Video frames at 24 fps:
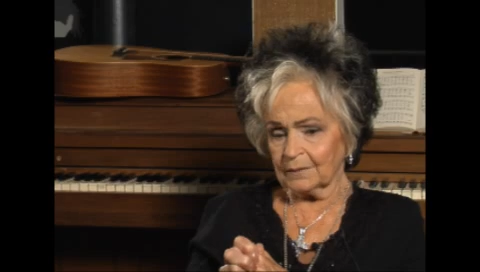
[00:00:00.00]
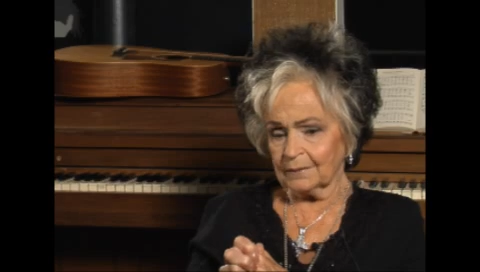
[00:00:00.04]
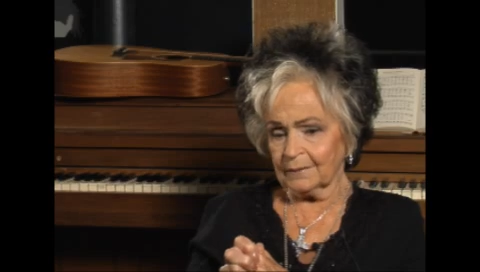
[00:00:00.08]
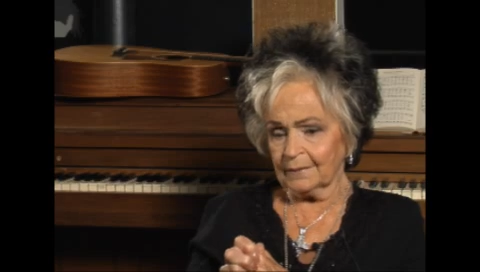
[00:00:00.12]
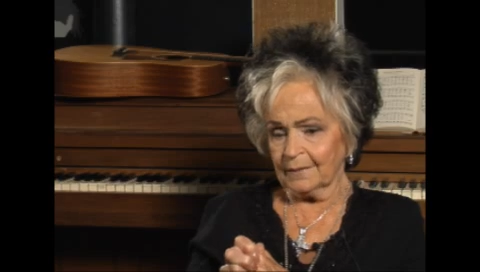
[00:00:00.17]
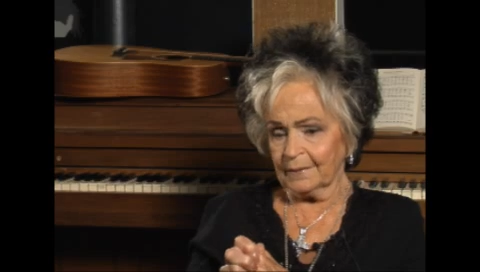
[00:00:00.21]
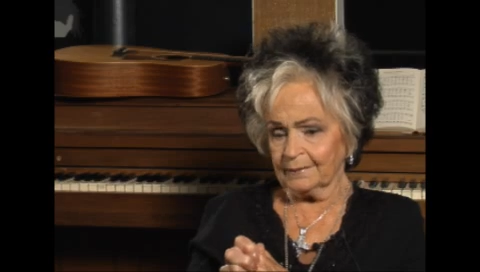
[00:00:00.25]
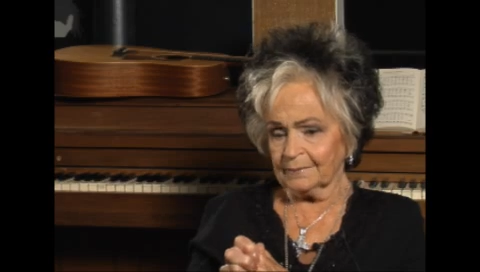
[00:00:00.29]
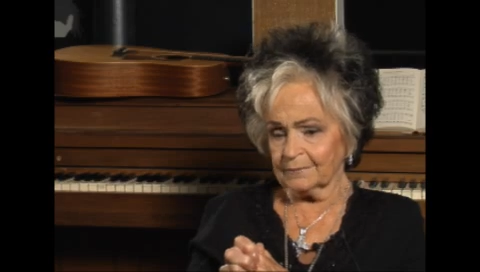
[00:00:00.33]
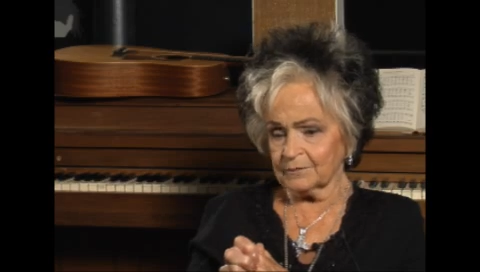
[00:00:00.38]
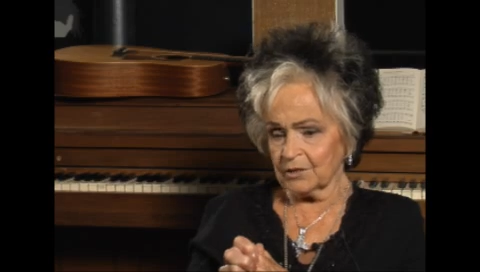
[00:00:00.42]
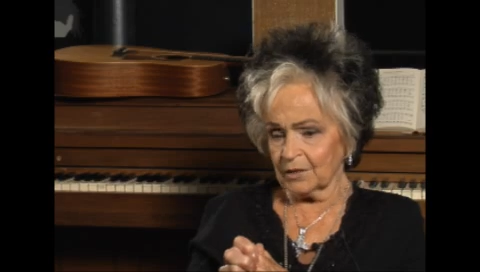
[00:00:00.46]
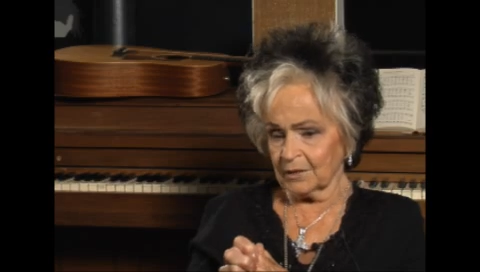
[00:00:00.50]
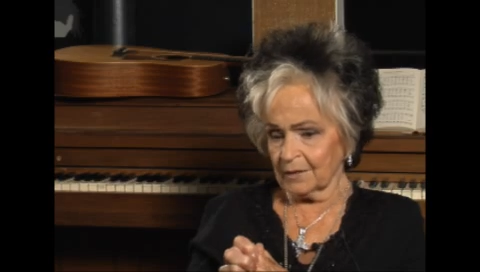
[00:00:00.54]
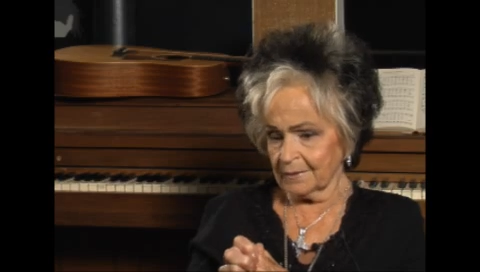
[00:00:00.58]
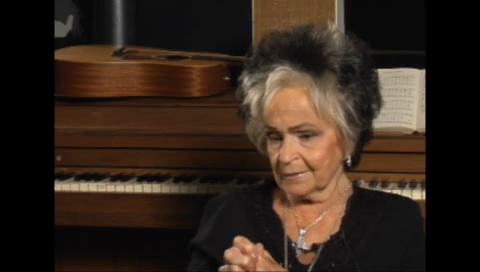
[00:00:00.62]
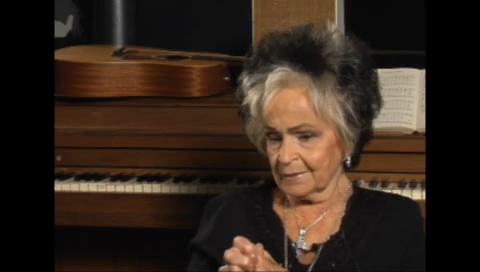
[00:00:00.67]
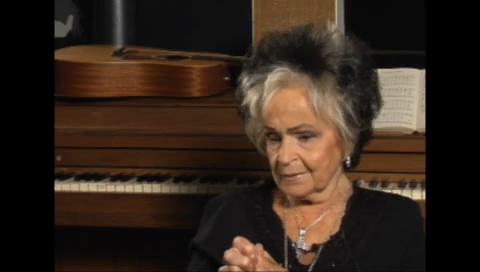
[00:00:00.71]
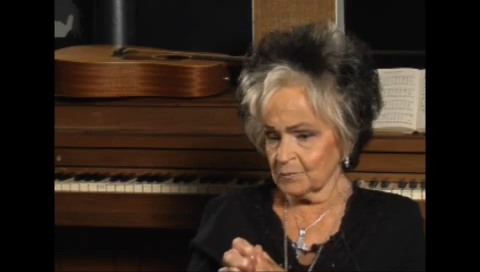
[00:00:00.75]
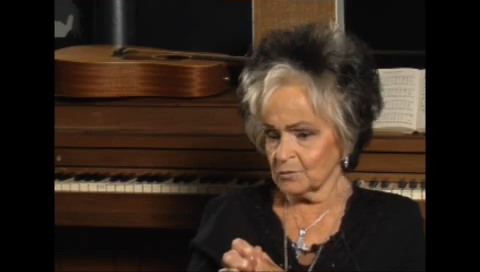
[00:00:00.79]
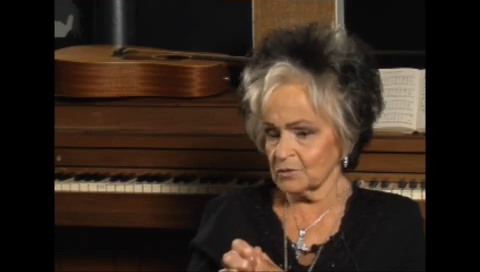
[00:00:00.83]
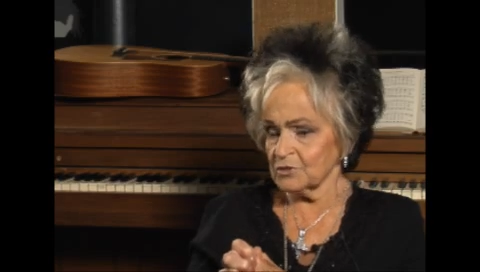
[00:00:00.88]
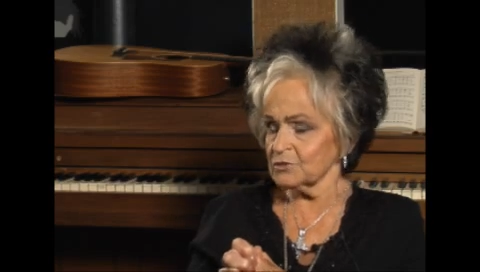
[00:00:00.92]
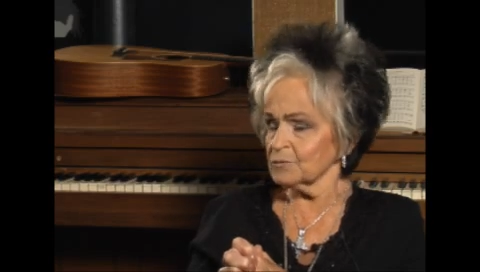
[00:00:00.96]
and
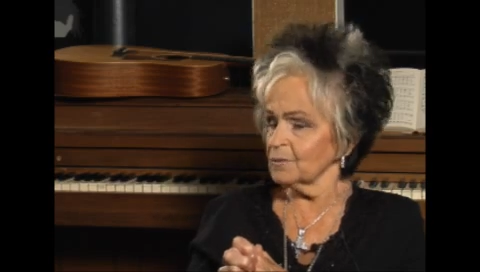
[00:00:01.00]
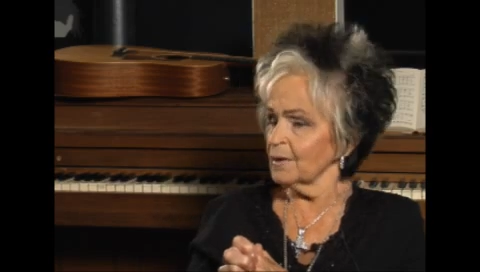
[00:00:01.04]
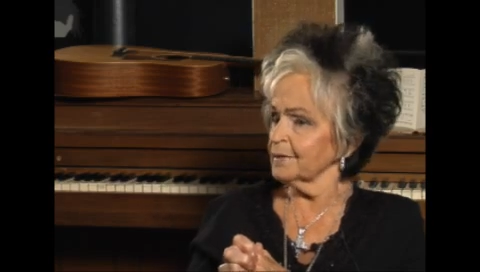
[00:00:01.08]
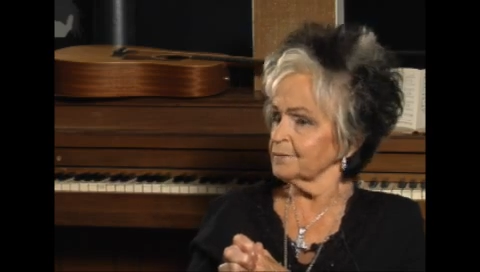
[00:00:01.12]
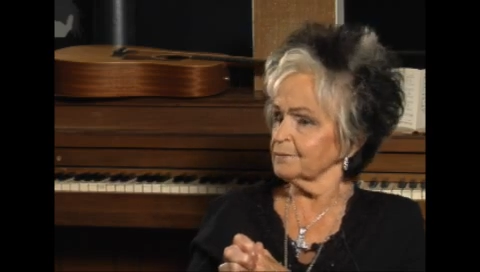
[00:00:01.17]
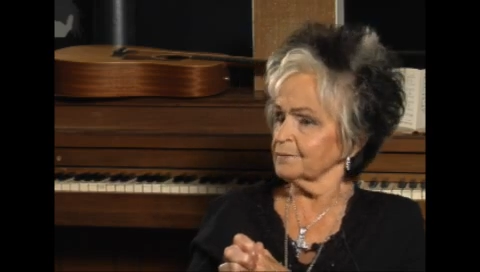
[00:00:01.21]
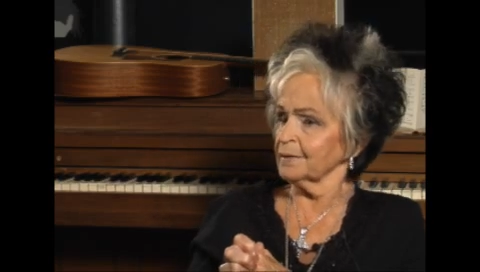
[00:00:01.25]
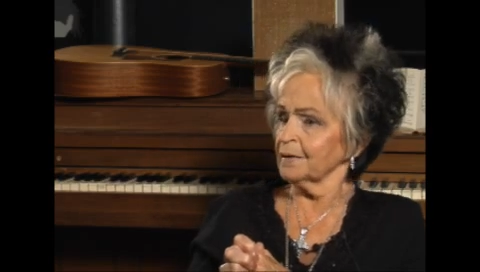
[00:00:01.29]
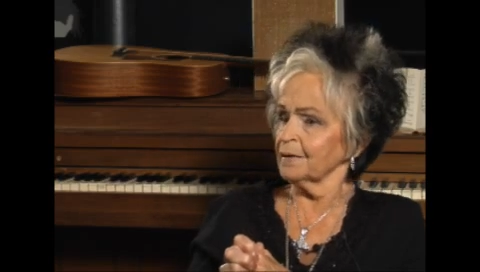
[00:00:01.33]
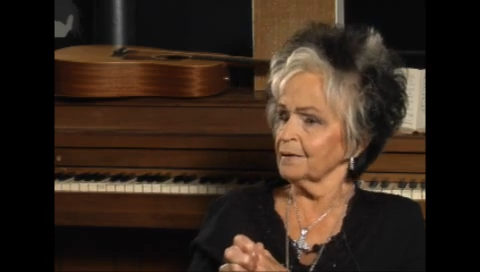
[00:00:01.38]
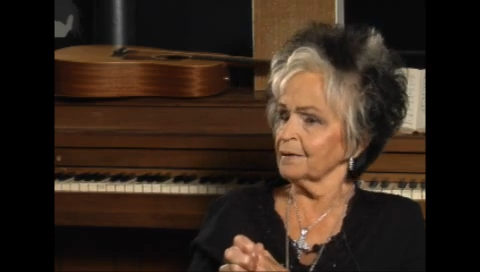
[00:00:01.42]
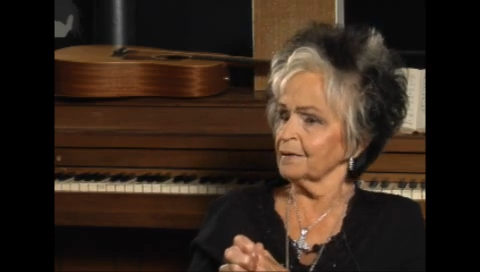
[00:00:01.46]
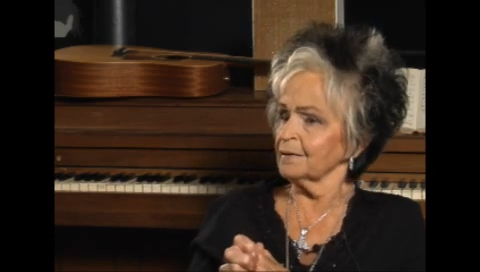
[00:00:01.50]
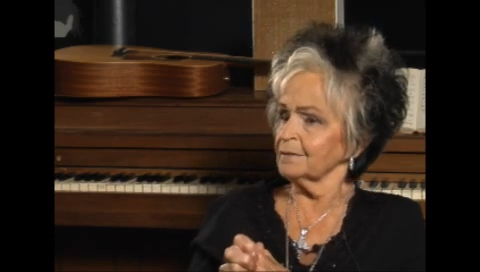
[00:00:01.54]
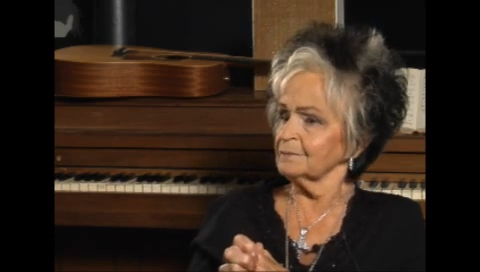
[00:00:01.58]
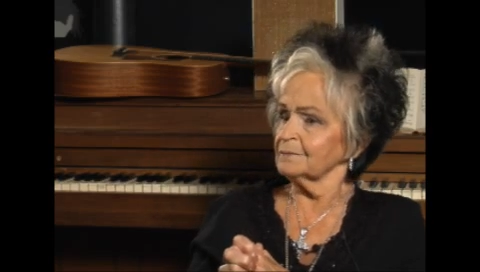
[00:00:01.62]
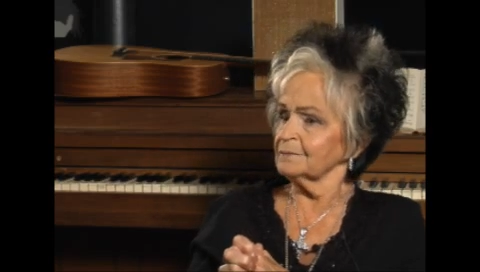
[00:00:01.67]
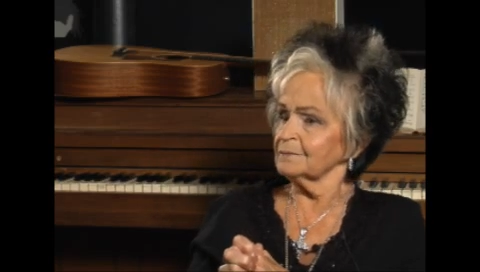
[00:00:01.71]
Johnny was right there.